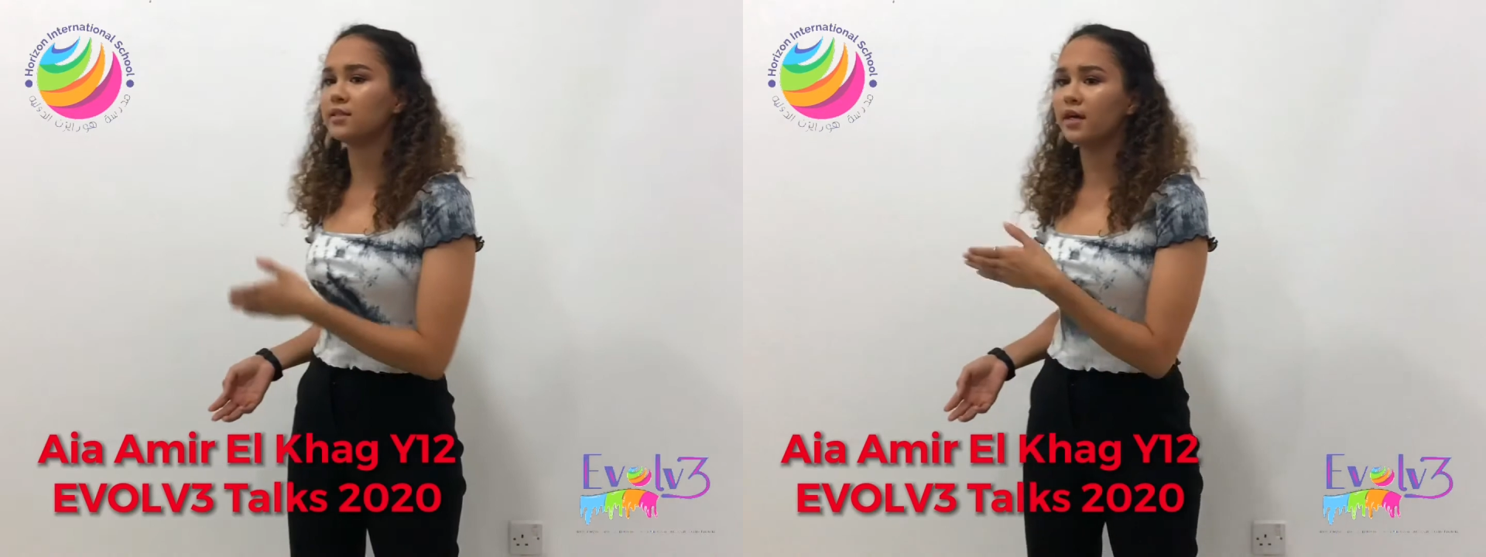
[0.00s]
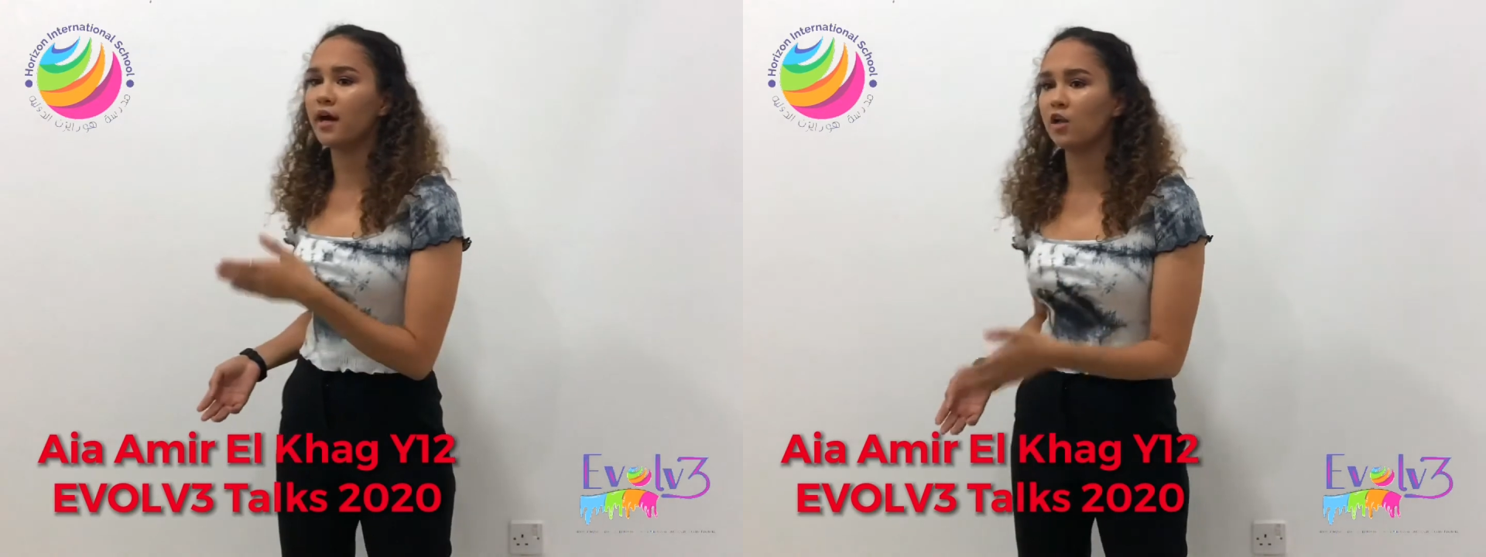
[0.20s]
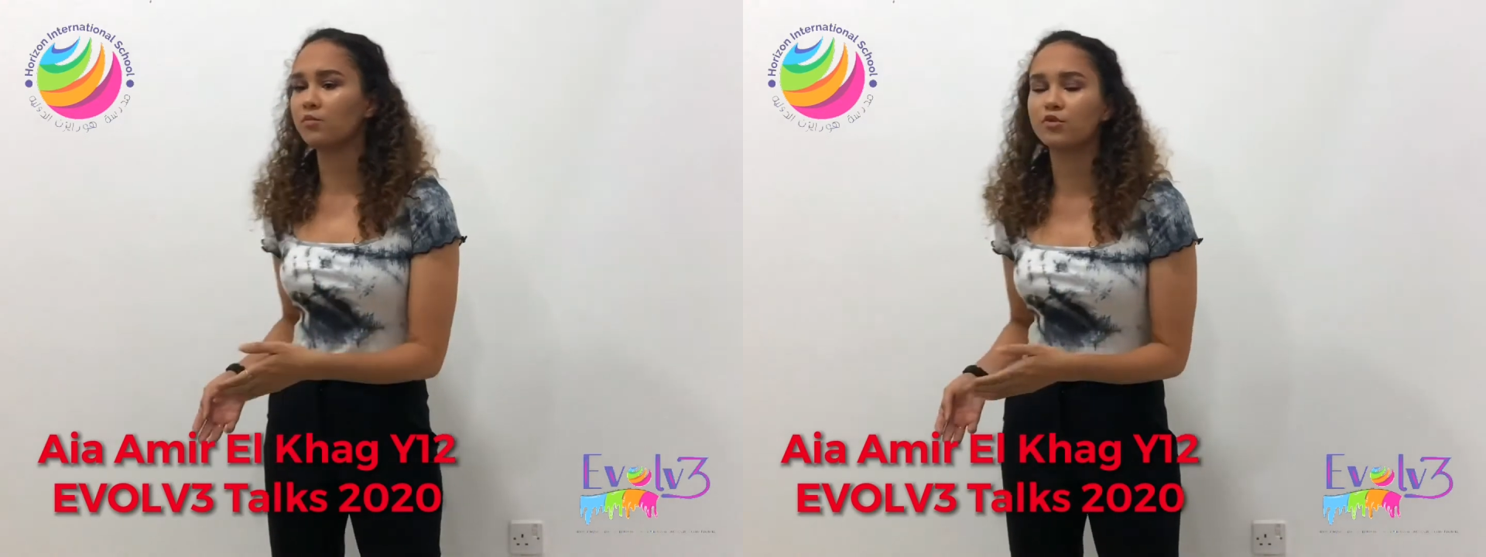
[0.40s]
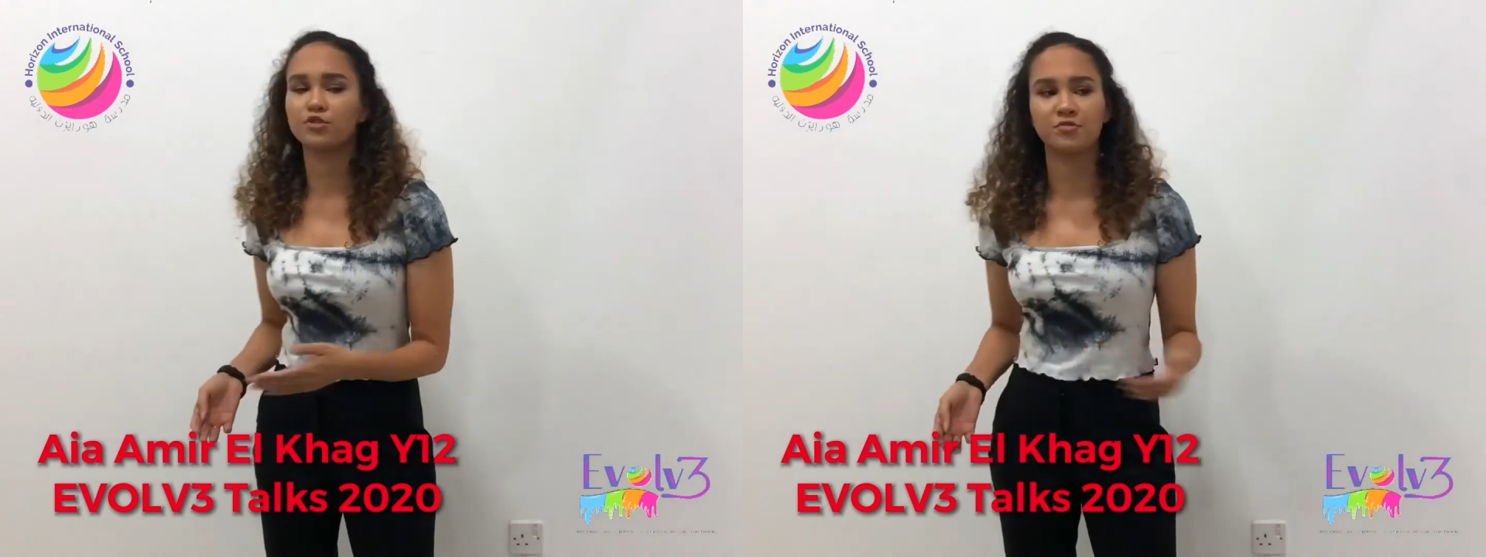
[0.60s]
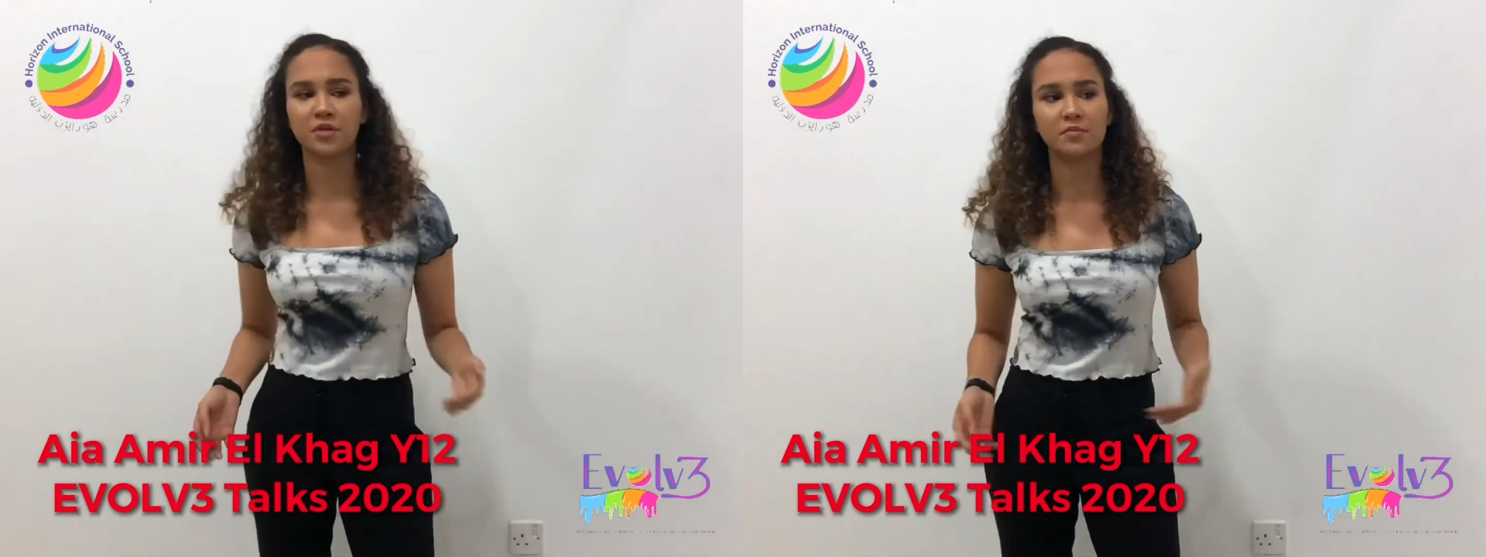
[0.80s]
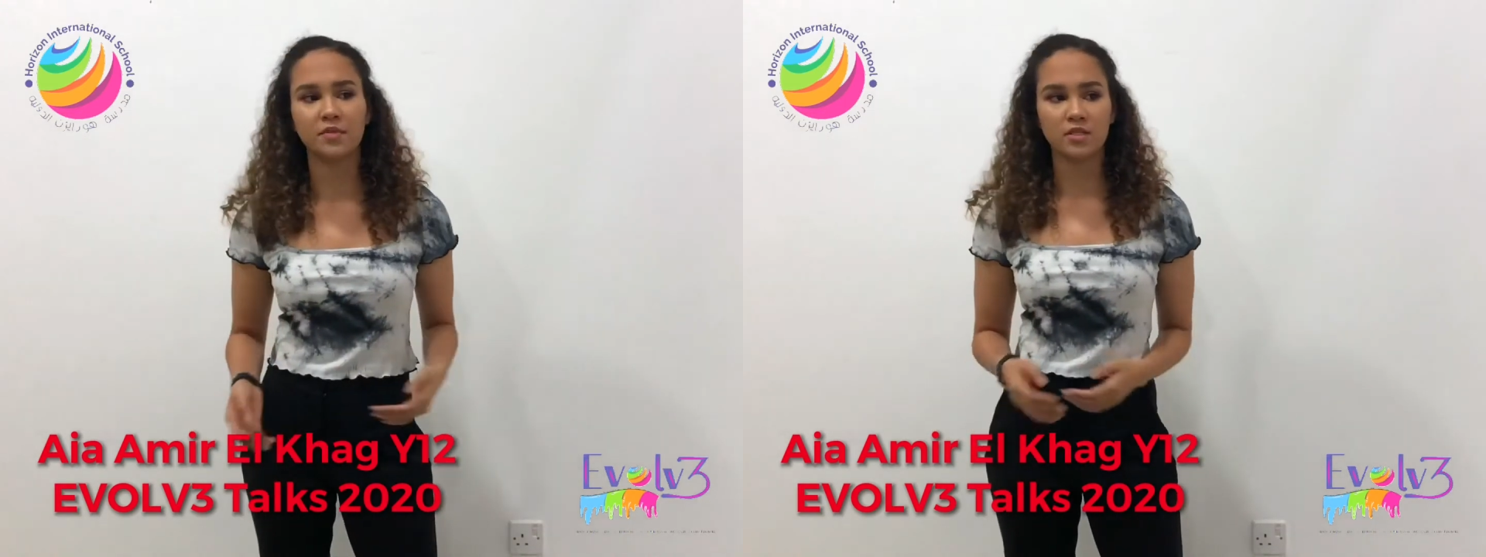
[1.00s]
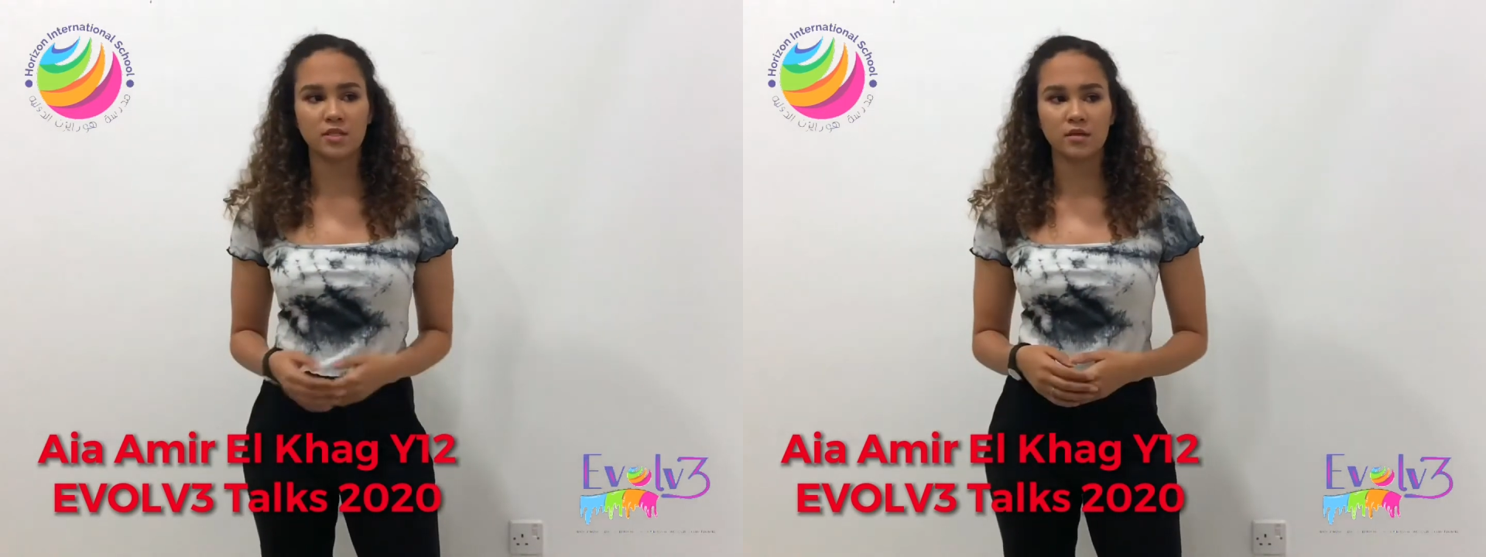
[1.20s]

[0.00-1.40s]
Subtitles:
help or treatment.